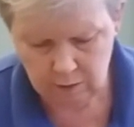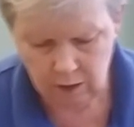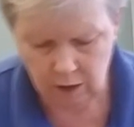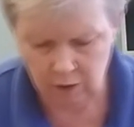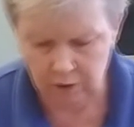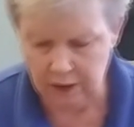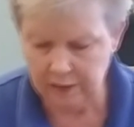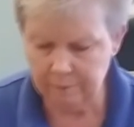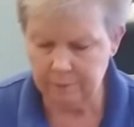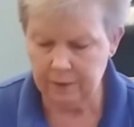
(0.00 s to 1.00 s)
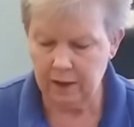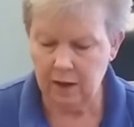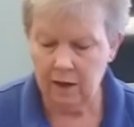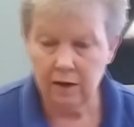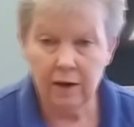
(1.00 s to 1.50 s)
Alright,
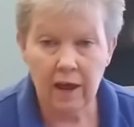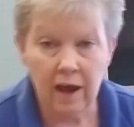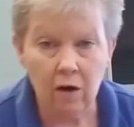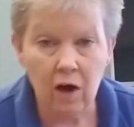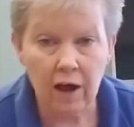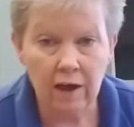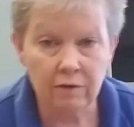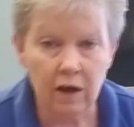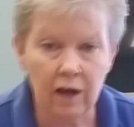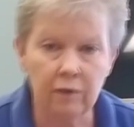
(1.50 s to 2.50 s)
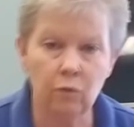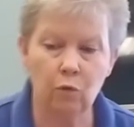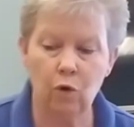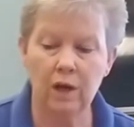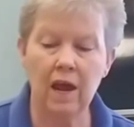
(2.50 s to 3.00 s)
now I have got
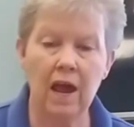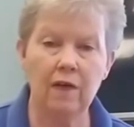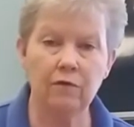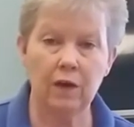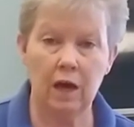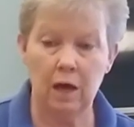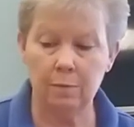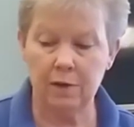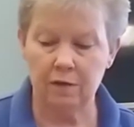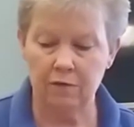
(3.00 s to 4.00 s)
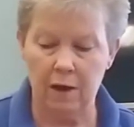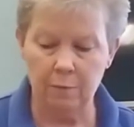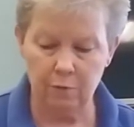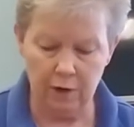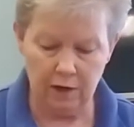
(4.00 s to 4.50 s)
1/2 cup
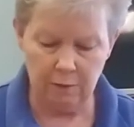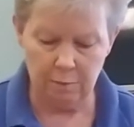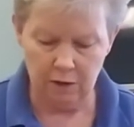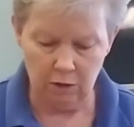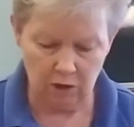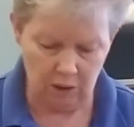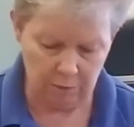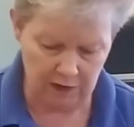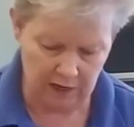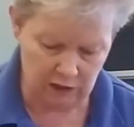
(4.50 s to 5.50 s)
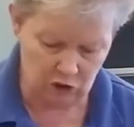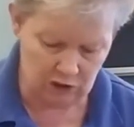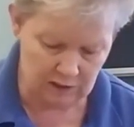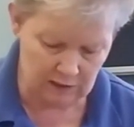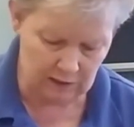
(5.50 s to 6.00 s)
evaporated milk. I'm going to add just a
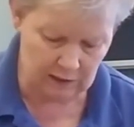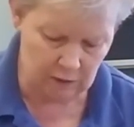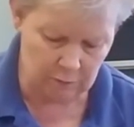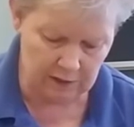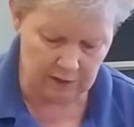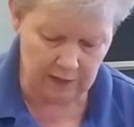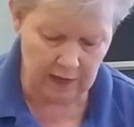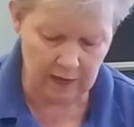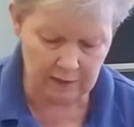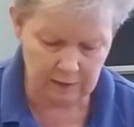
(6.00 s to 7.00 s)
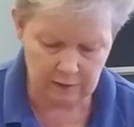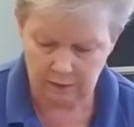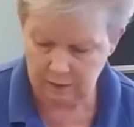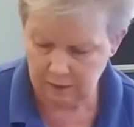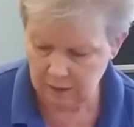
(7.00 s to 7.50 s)
little bit of that.
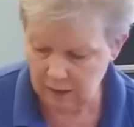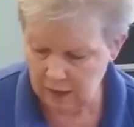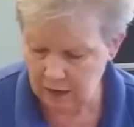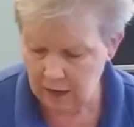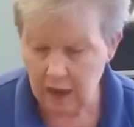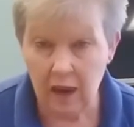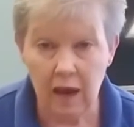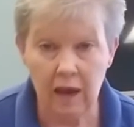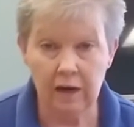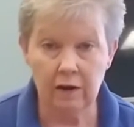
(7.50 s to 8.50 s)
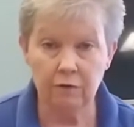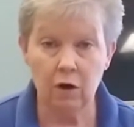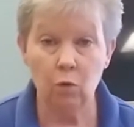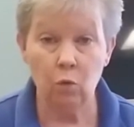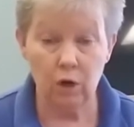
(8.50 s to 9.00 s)
And I've got
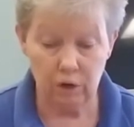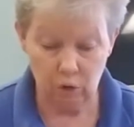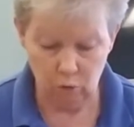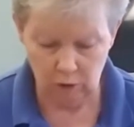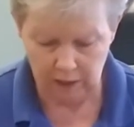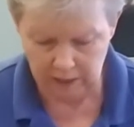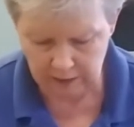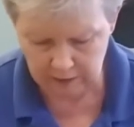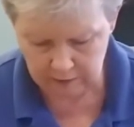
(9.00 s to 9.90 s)
1 whole egg.